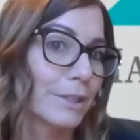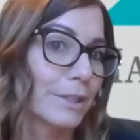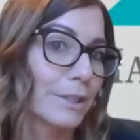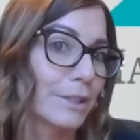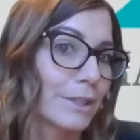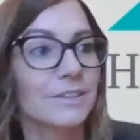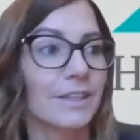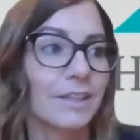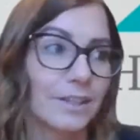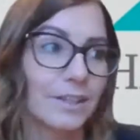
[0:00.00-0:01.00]
then goes
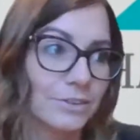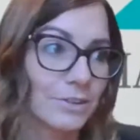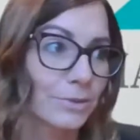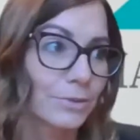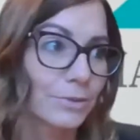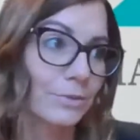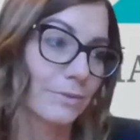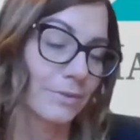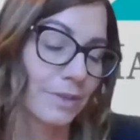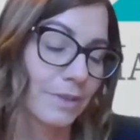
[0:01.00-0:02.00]
back to questions, and
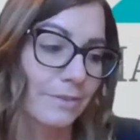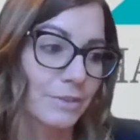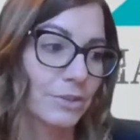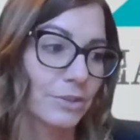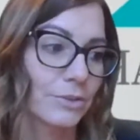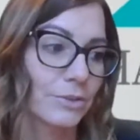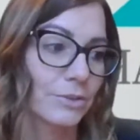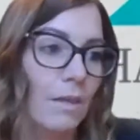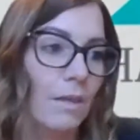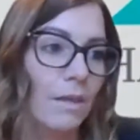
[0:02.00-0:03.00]
then you still
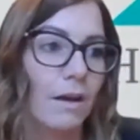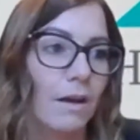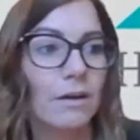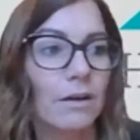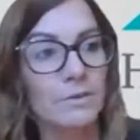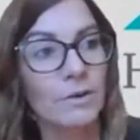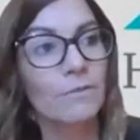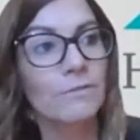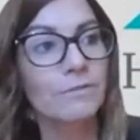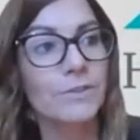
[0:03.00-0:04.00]
have to do
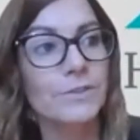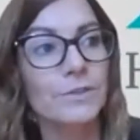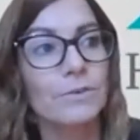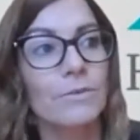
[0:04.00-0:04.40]
a